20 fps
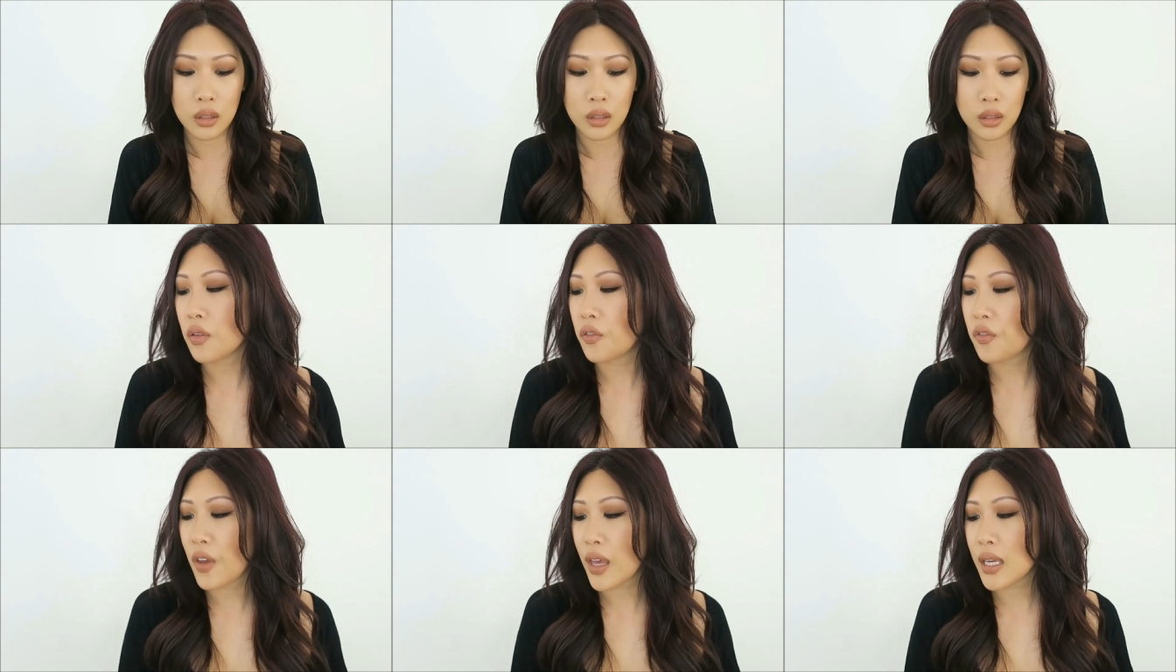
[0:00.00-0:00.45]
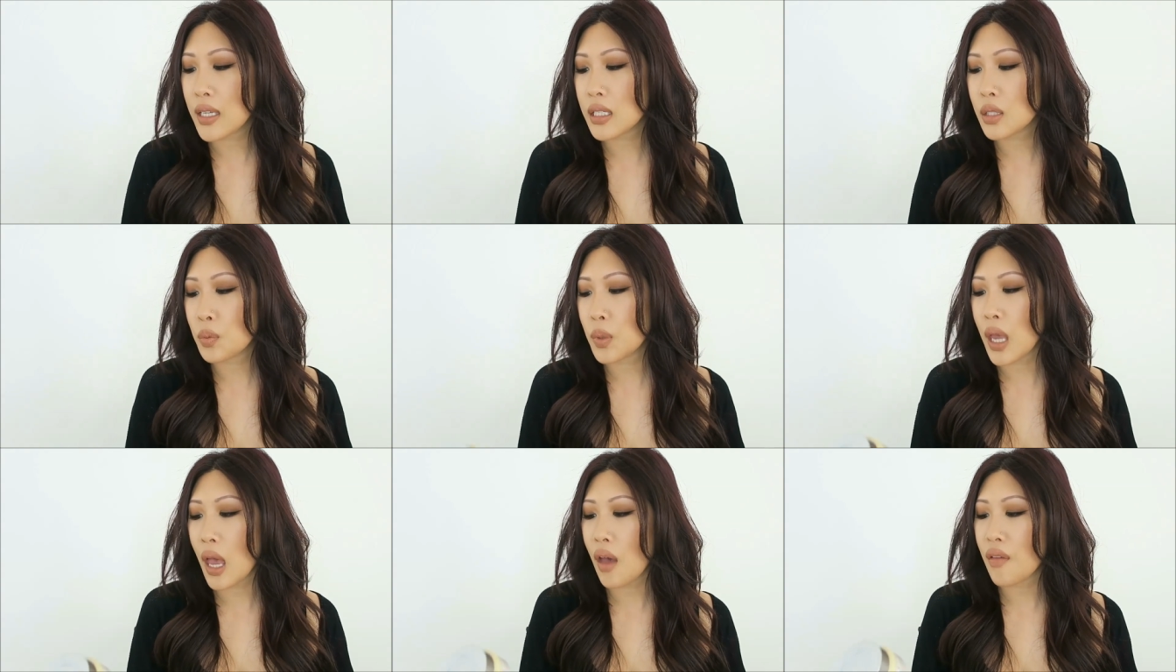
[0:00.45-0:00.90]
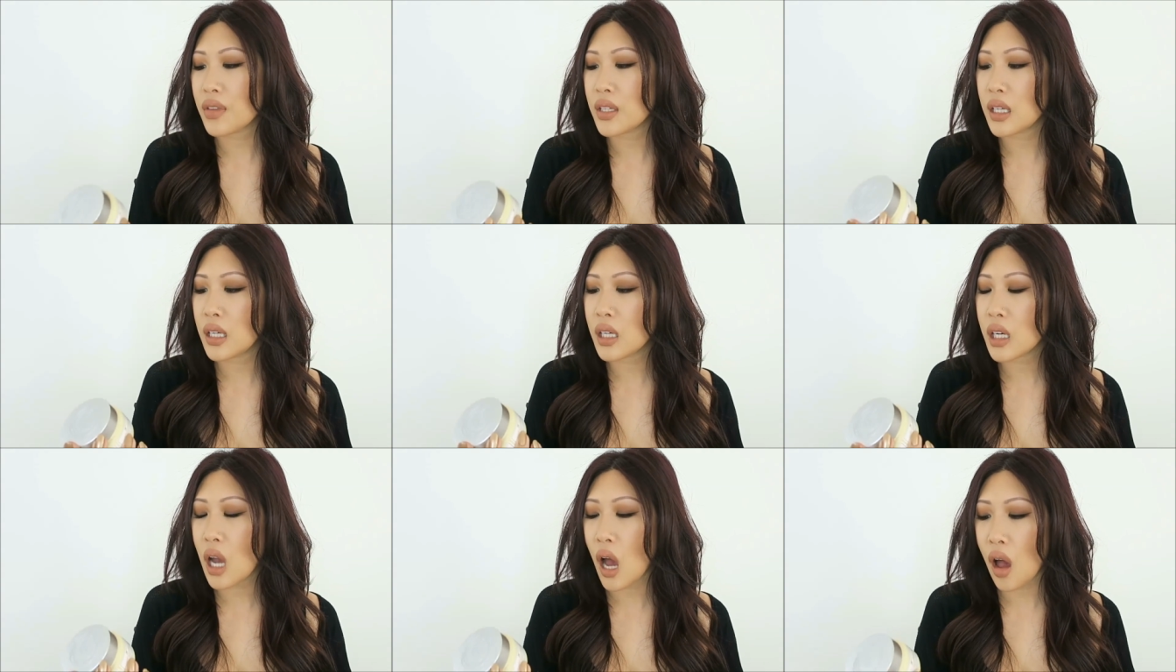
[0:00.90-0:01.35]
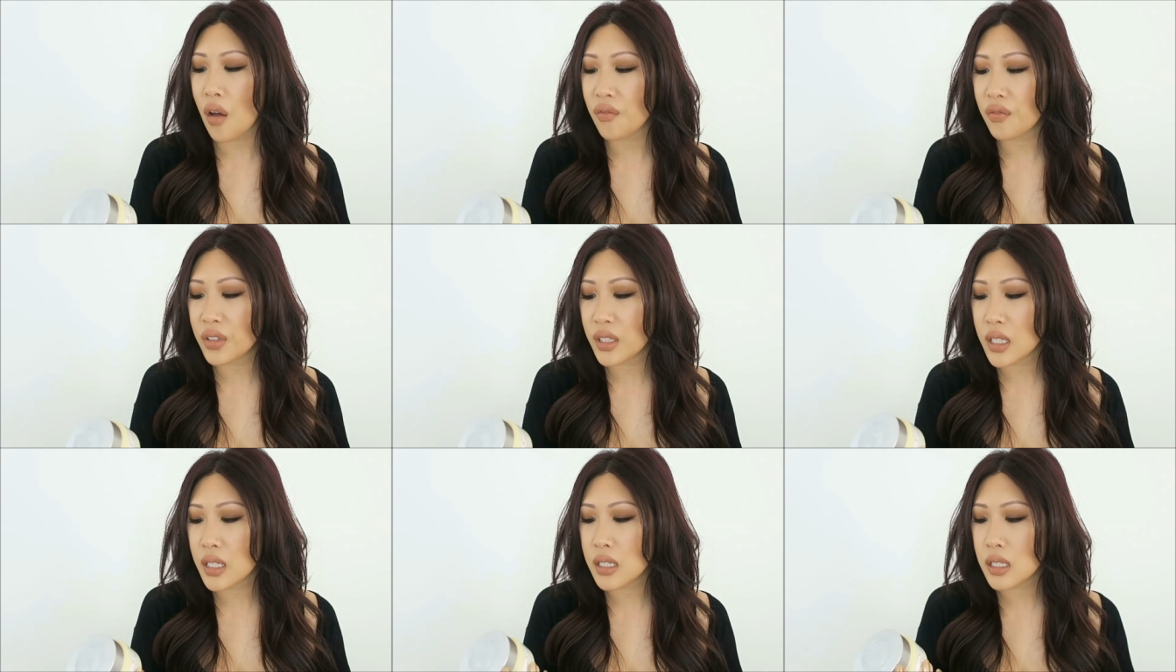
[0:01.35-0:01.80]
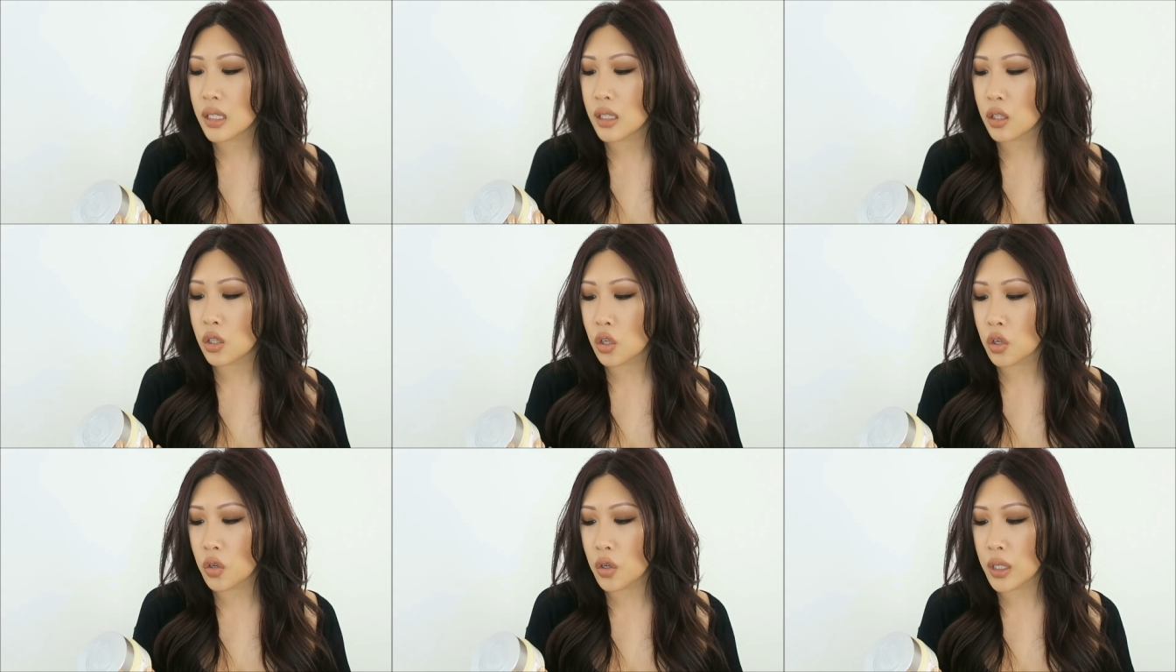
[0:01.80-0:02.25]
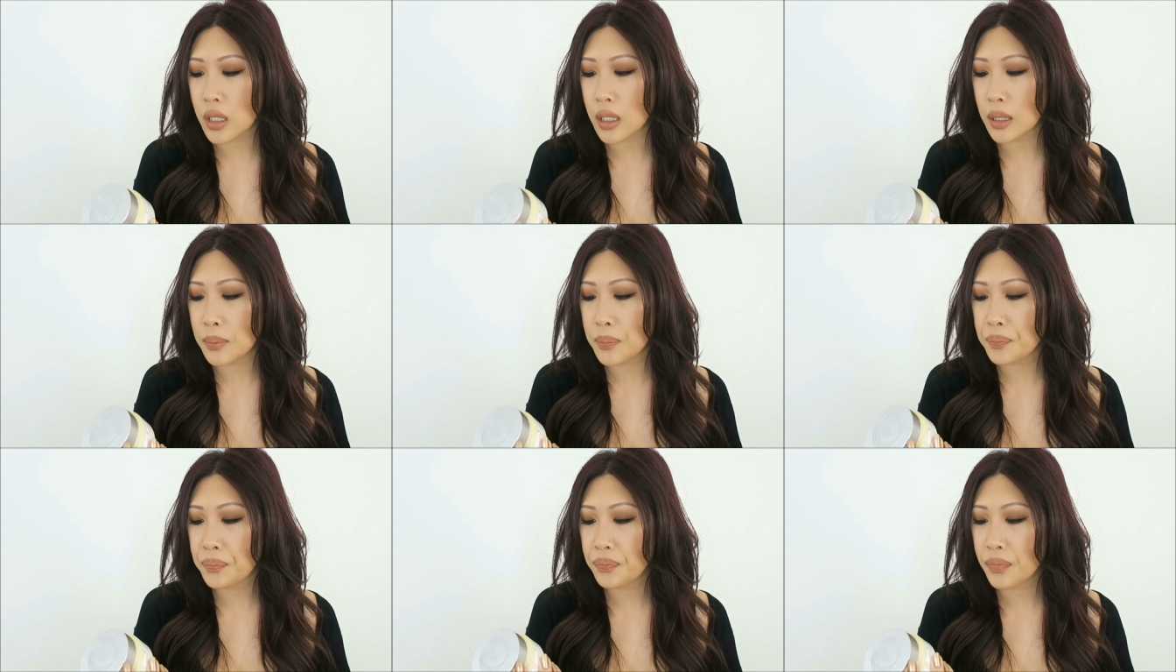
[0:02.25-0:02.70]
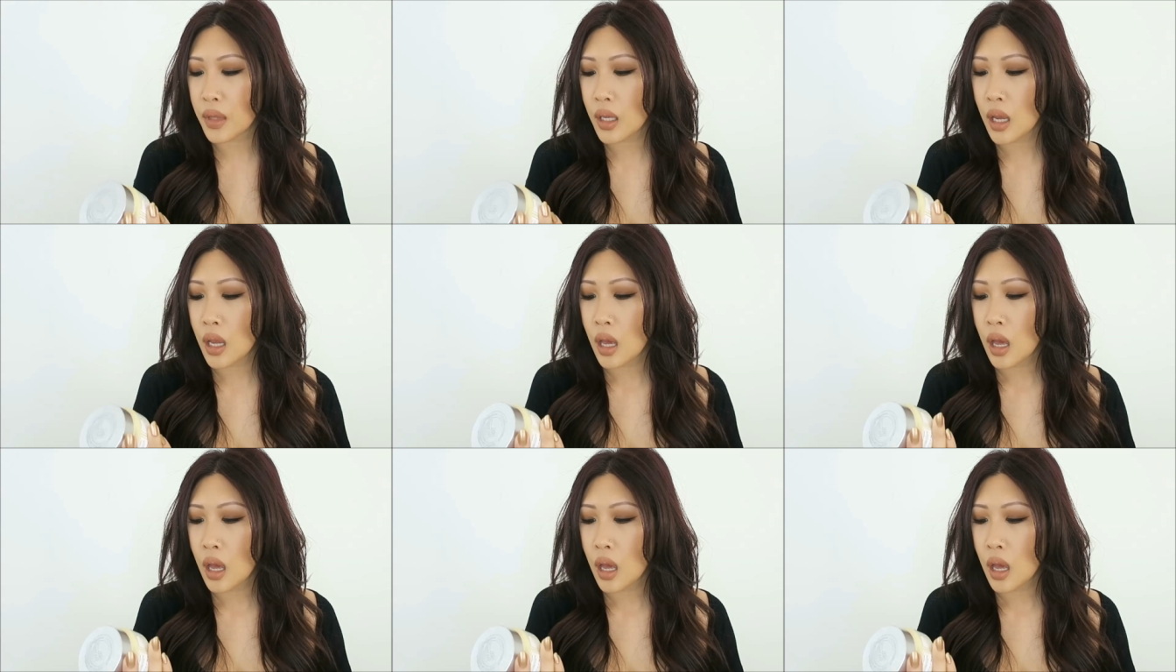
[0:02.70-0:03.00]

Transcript: The face, we have the It Confidence in a Cream.